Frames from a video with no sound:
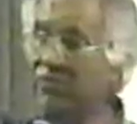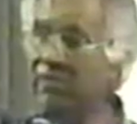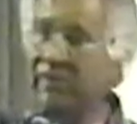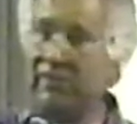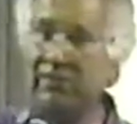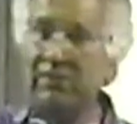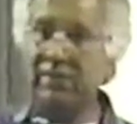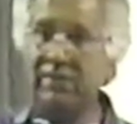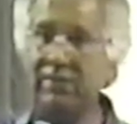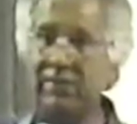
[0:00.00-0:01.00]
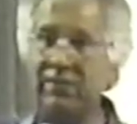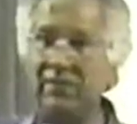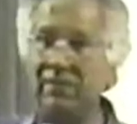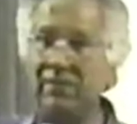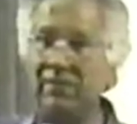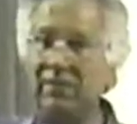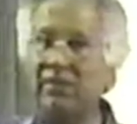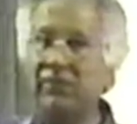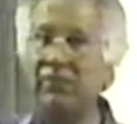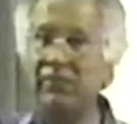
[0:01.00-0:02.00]
to this earth
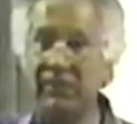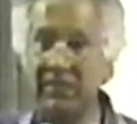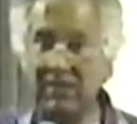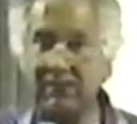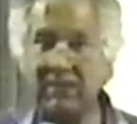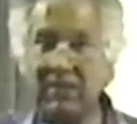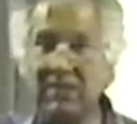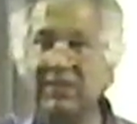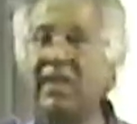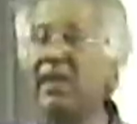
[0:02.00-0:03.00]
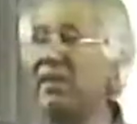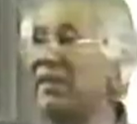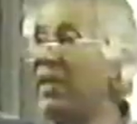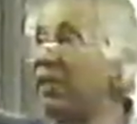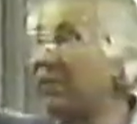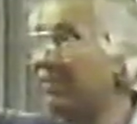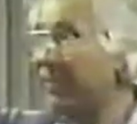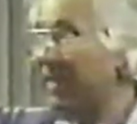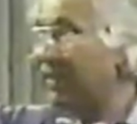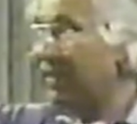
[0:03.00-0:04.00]
to forgive us and take us
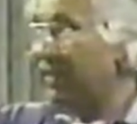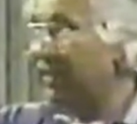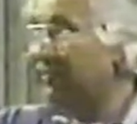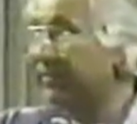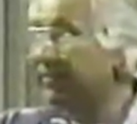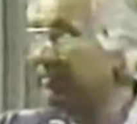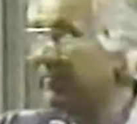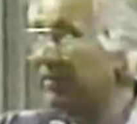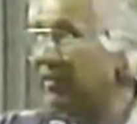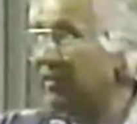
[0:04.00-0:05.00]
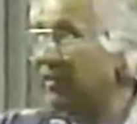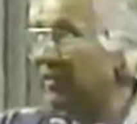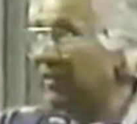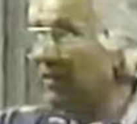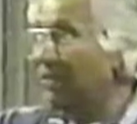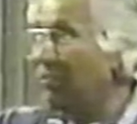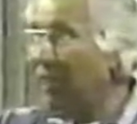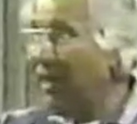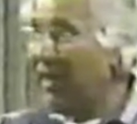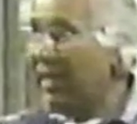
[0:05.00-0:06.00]
back to heaven,
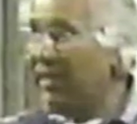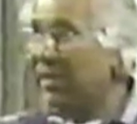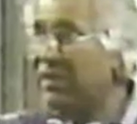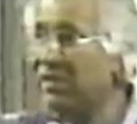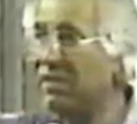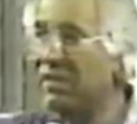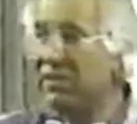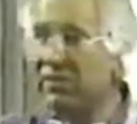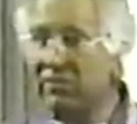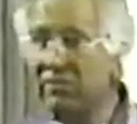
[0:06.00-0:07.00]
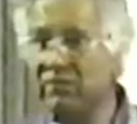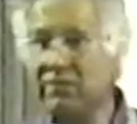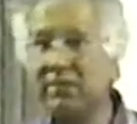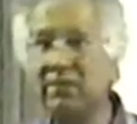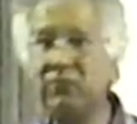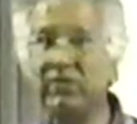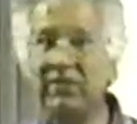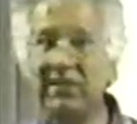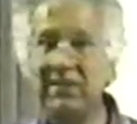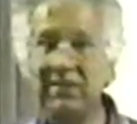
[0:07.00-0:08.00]
why didn't he do it with
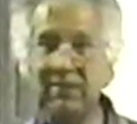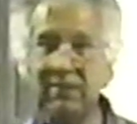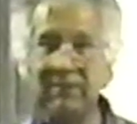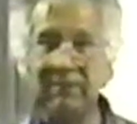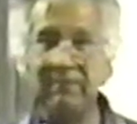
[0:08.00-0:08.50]
Satan?